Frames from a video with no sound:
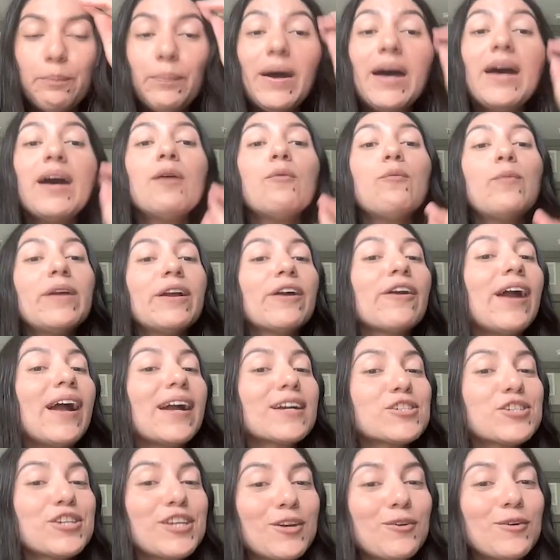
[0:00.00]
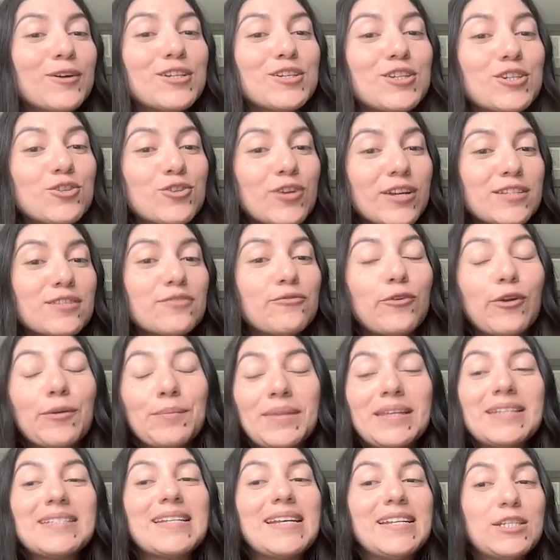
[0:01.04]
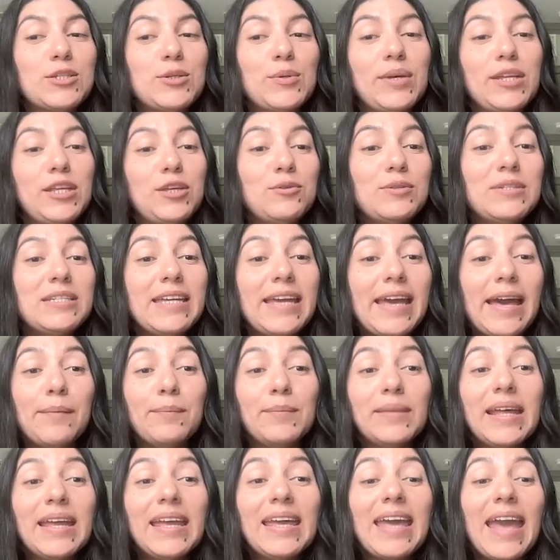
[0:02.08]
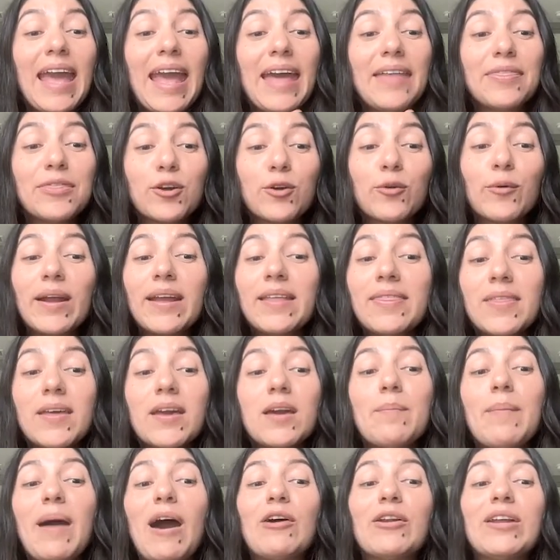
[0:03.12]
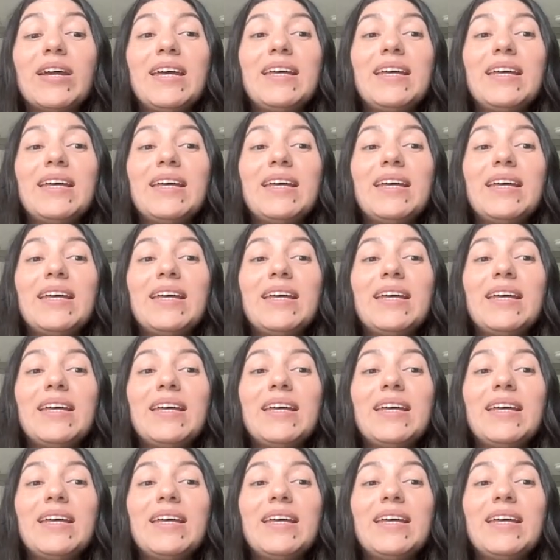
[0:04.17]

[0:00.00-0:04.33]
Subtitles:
But we are actually going to transform this into a UTM link. And the great thing about